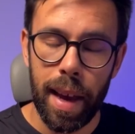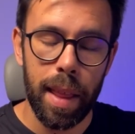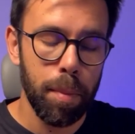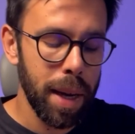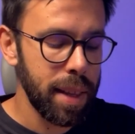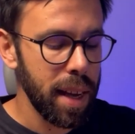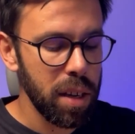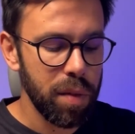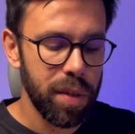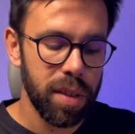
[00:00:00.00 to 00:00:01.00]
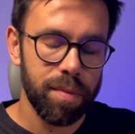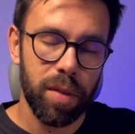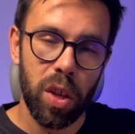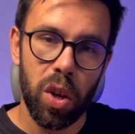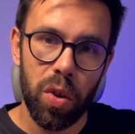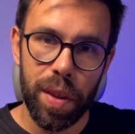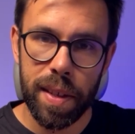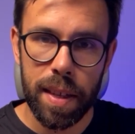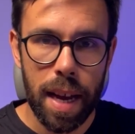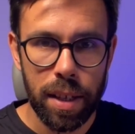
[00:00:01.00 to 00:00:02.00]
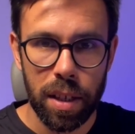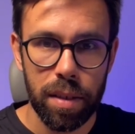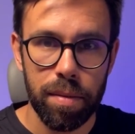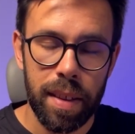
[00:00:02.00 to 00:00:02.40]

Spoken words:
And by the end of a coding session,